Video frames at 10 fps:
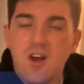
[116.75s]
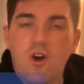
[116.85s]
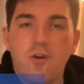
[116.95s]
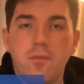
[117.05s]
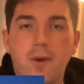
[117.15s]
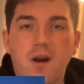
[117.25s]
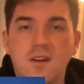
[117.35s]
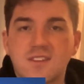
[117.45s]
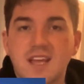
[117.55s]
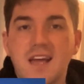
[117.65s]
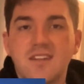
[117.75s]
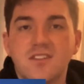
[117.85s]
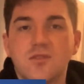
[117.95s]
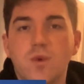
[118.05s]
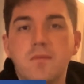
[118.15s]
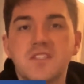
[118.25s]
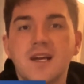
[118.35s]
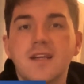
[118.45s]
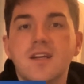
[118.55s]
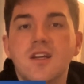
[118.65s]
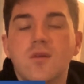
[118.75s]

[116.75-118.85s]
on Parks Canada's website.